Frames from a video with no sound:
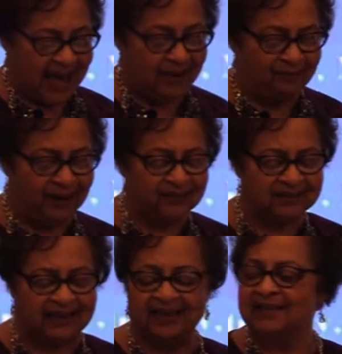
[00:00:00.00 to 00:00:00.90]
And
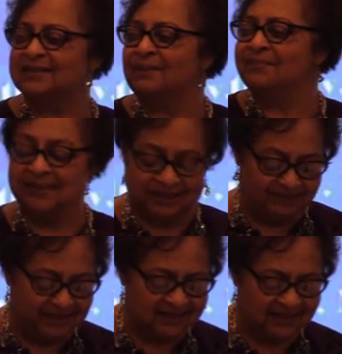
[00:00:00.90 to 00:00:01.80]
birthdays are meant to
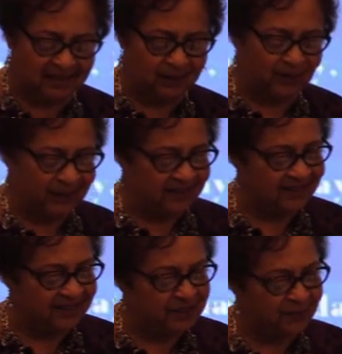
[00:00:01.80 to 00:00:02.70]
be
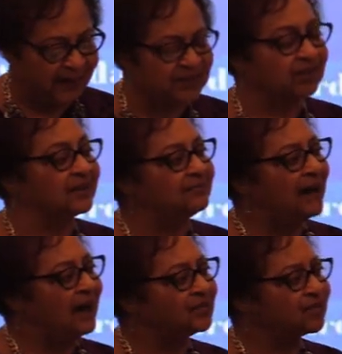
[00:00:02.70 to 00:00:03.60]
celebrated, especially
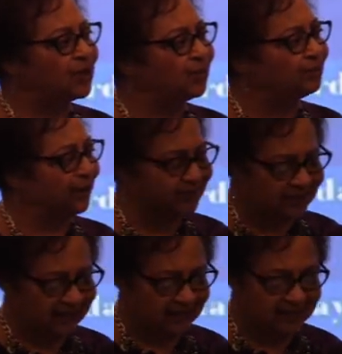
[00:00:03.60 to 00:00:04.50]
milestone
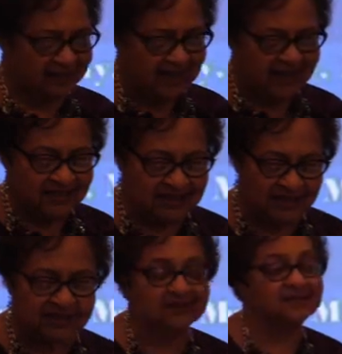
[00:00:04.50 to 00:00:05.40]
birthdays, such